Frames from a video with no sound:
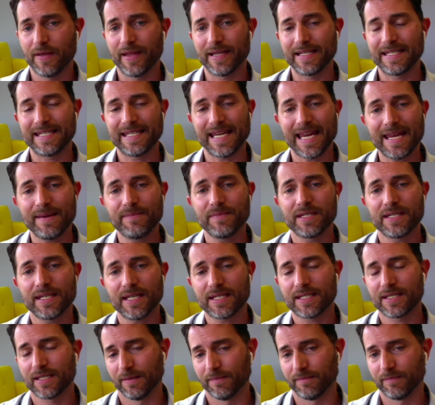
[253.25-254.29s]
that same
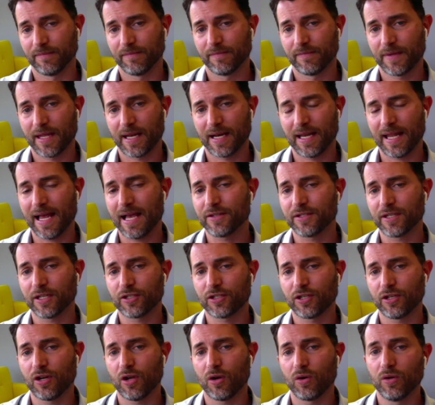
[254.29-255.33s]
system that allows us
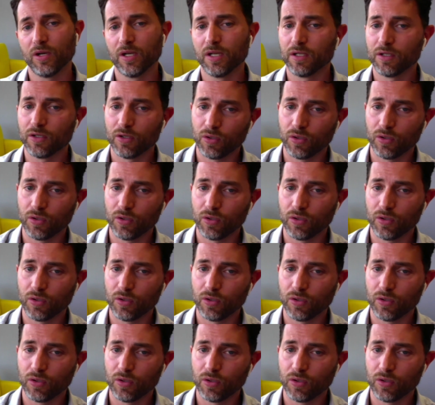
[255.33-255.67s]
to know